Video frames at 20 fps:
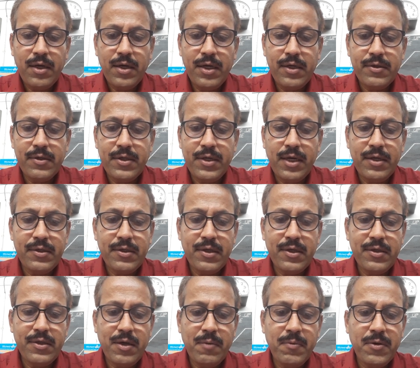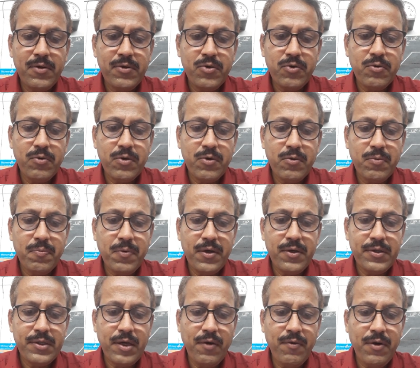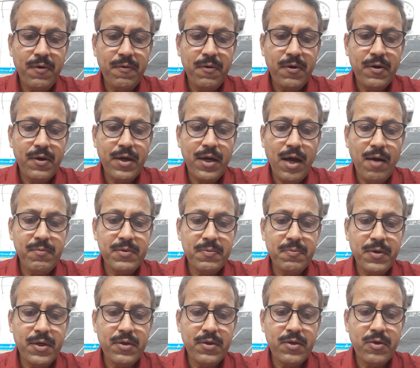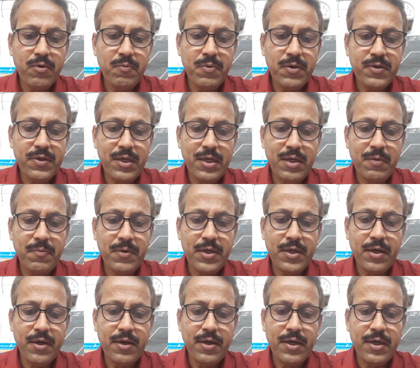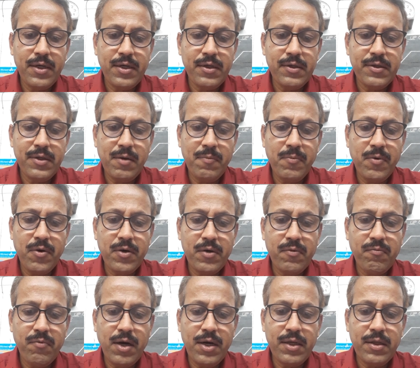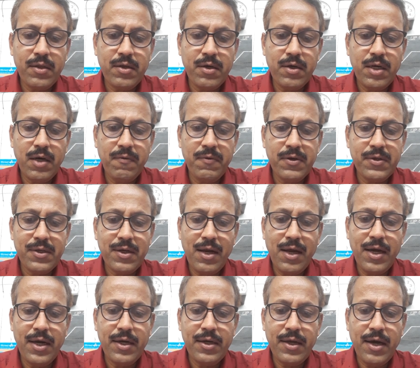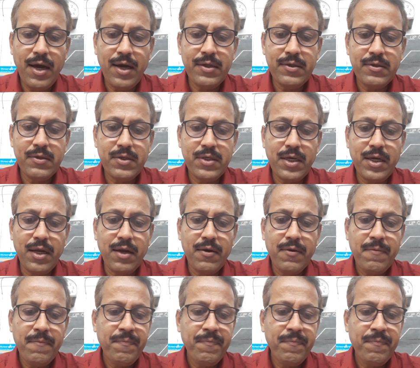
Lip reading: Its density is about 2.7 grams per cubic centimeter. It is about 1/3 of its light as steel.